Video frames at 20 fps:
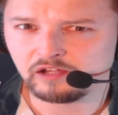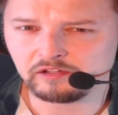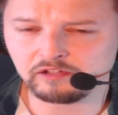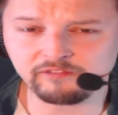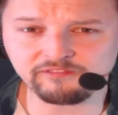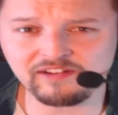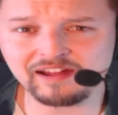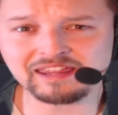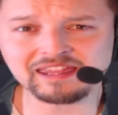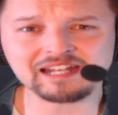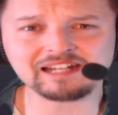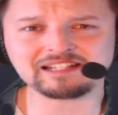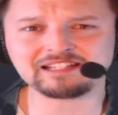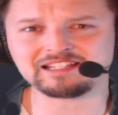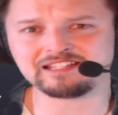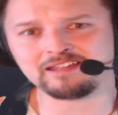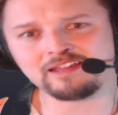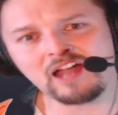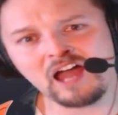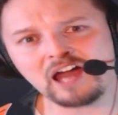you find that
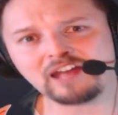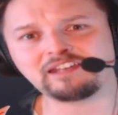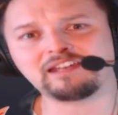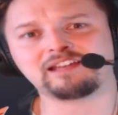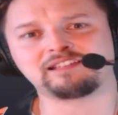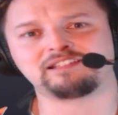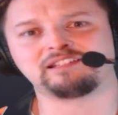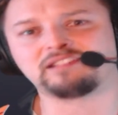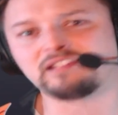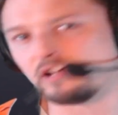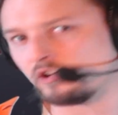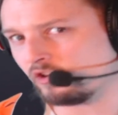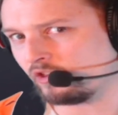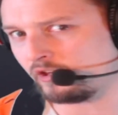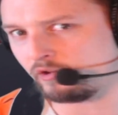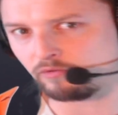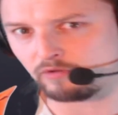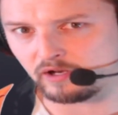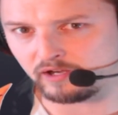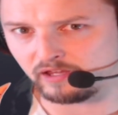it's not
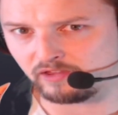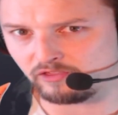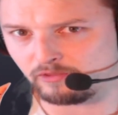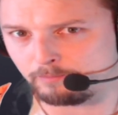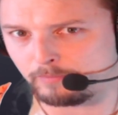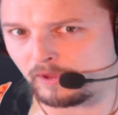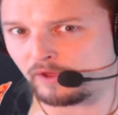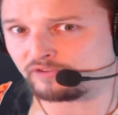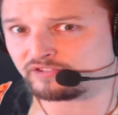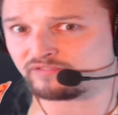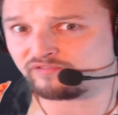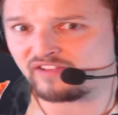necessarily running the bells.